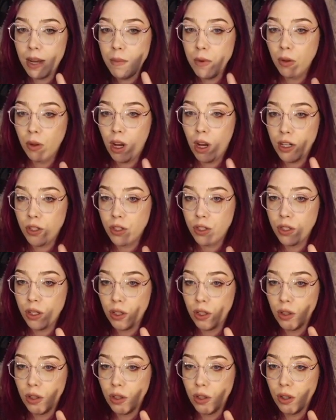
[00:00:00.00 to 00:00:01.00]
you launch
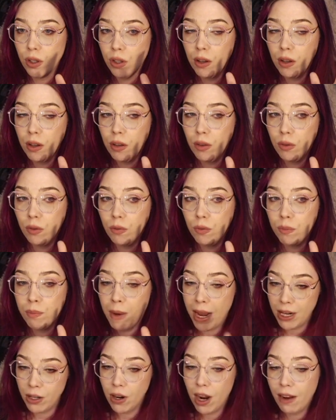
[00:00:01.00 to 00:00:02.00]

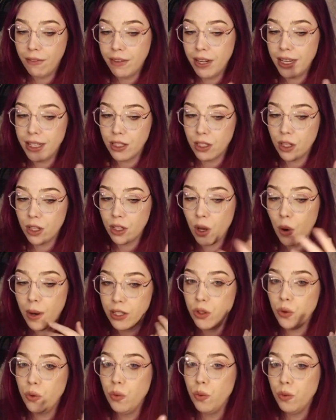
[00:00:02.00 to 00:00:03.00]
Minecraft, it's going
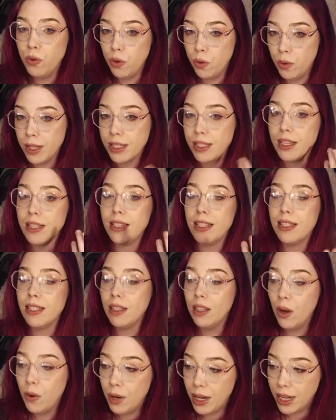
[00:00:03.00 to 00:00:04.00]
to do this because it's
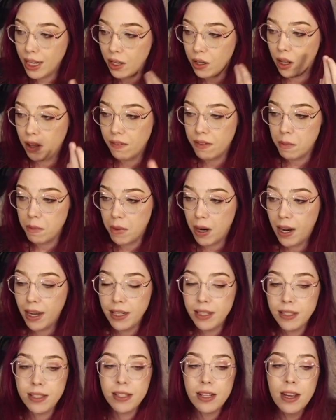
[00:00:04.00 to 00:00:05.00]
loading in all of the
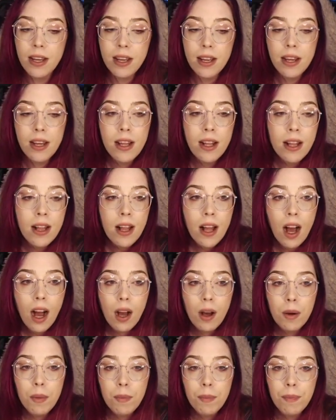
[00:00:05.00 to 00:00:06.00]
mods.
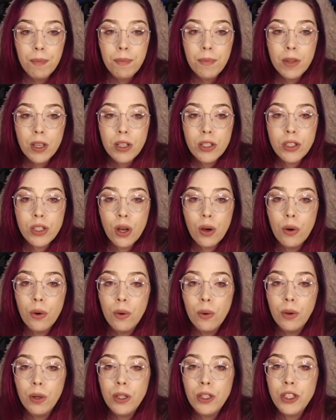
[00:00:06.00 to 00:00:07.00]

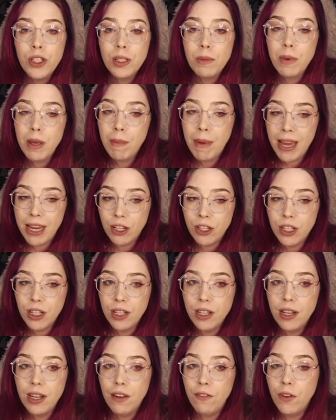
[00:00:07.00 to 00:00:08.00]
So just be
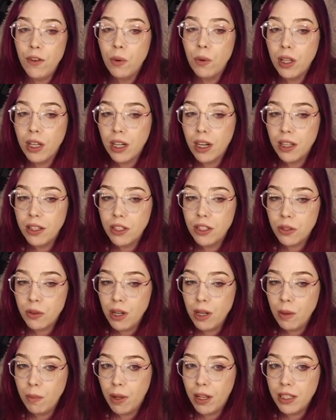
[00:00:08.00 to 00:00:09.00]
patient. If you click on the
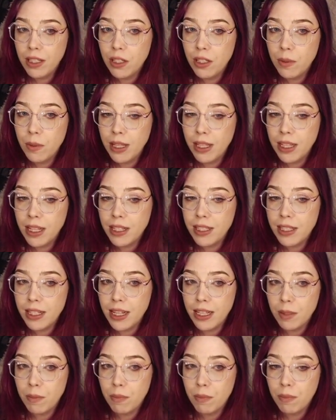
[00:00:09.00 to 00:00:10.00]
screen while it's doing this, it's